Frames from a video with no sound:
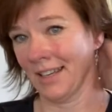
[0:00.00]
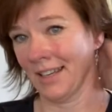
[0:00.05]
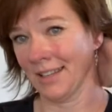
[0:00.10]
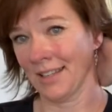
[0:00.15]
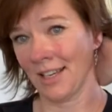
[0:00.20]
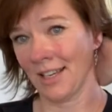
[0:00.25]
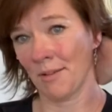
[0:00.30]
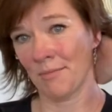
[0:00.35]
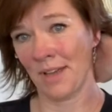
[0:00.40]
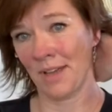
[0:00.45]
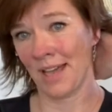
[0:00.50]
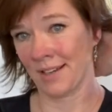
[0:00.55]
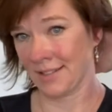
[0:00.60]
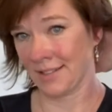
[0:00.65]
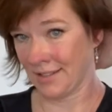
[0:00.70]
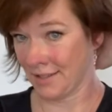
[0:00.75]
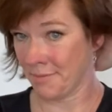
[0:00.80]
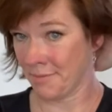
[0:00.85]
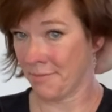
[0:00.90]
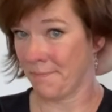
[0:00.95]
And then come back
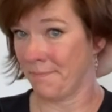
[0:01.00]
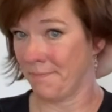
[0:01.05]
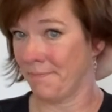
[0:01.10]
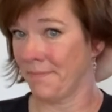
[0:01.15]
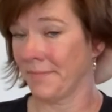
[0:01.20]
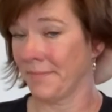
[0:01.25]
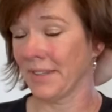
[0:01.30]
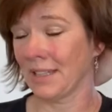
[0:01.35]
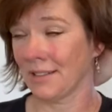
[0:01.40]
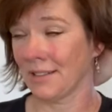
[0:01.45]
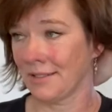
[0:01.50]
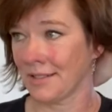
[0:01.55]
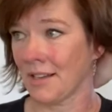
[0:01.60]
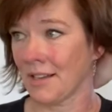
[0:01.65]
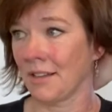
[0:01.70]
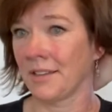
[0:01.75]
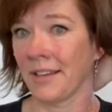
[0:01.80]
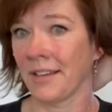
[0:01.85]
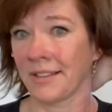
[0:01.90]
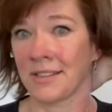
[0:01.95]
to it's
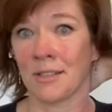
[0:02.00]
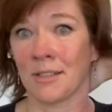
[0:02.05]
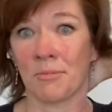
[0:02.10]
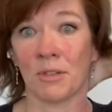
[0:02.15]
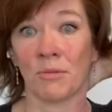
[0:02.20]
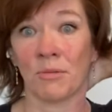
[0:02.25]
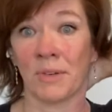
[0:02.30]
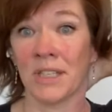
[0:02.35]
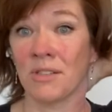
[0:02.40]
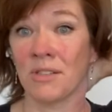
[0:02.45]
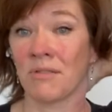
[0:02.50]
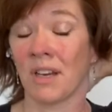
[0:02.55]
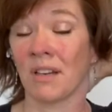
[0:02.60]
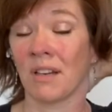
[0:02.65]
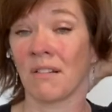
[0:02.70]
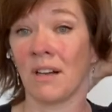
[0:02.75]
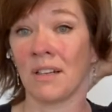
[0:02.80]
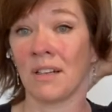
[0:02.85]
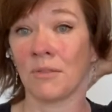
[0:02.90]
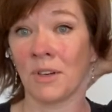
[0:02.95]
called the occipital ridge, right
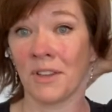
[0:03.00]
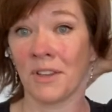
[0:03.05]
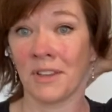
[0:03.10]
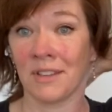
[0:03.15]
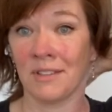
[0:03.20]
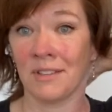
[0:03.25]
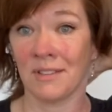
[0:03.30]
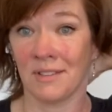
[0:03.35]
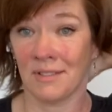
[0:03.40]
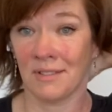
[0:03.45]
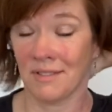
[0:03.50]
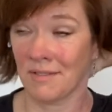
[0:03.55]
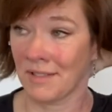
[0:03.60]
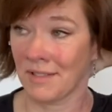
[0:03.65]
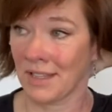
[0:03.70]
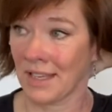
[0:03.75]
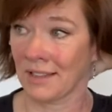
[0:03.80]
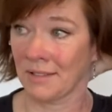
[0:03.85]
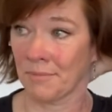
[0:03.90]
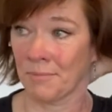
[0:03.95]
along where
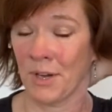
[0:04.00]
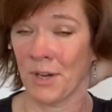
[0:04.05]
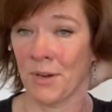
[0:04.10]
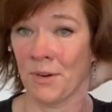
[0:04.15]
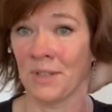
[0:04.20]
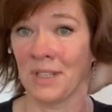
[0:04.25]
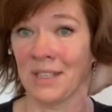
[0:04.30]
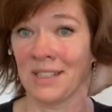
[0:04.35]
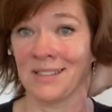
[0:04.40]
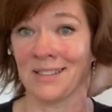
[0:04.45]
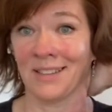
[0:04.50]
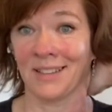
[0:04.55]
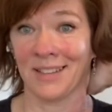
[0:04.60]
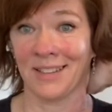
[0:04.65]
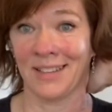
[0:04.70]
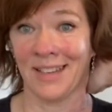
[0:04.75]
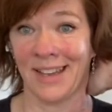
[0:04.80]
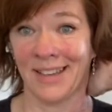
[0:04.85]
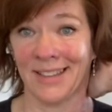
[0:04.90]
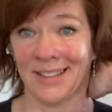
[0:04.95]
that bone is on the
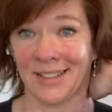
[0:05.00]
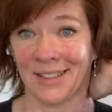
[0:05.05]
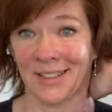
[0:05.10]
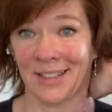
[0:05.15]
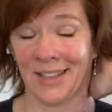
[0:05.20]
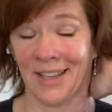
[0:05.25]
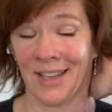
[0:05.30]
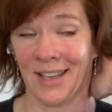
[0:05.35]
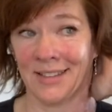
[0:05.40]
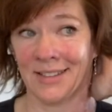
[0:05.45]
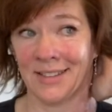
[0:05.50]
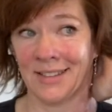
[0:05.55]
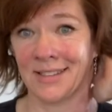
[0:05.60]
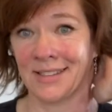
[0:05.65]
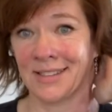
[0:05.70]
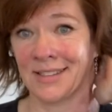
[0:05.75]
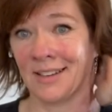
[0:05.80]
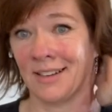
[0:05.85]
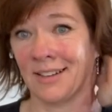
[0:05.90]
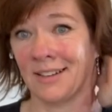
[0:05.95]
neck, the end of the
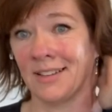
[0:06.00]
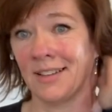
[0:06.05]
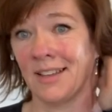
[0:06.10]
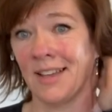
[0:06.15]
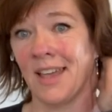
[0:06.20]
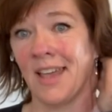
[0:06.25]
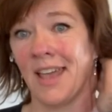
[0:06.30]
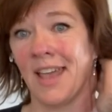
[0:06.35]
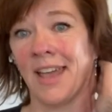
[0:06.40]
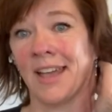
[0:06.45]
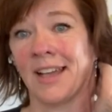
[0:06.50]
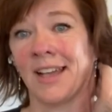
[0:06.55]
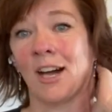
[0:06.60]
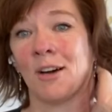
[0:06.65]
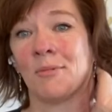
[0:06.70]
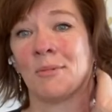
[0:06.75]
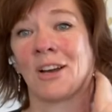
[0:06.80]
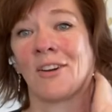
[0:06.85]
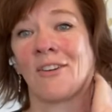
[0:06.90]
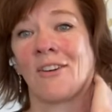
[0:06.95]
skull, and
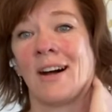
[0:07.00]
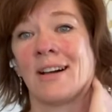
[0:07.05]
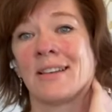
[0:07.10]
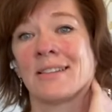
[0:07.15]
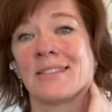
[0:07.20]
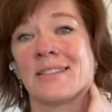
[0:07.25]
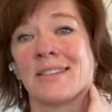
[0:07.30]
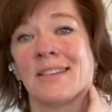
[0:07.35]
come across.